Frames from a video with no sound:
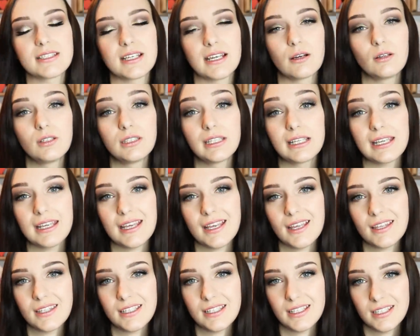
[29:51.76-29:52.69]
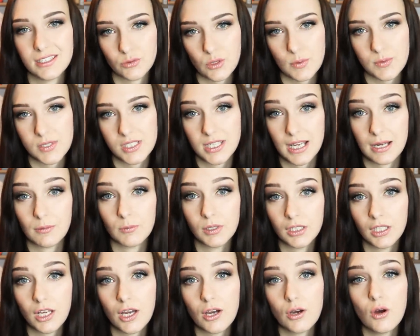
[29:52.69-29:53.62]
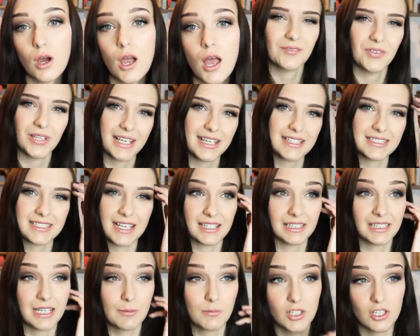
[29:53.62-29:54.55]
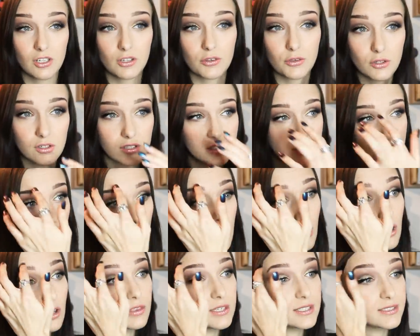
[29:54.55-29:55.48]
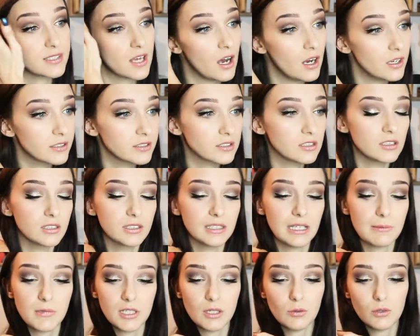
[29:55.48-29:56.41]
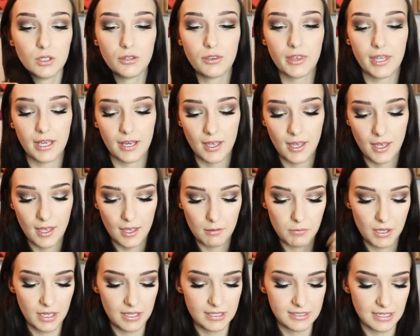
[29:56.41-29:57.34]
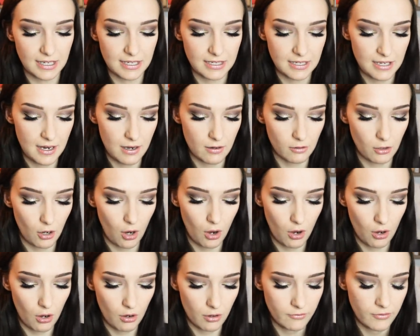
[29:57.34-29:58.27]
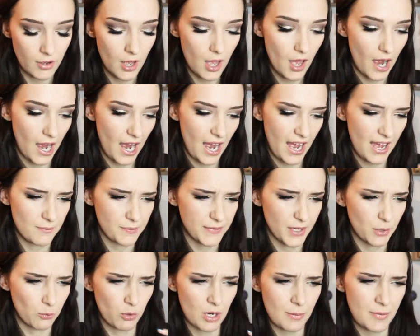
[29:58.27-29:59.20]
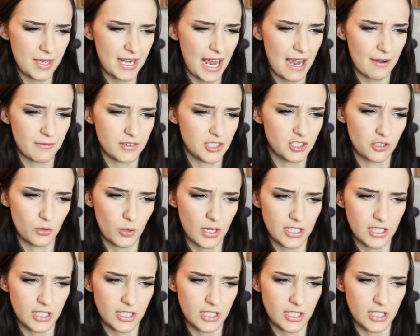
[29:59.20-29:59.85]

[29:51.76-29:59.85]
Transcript: and I'll link it in the description down below. But like I say, let me know your thoughts on this article. Let me know what you think about this idea of women having to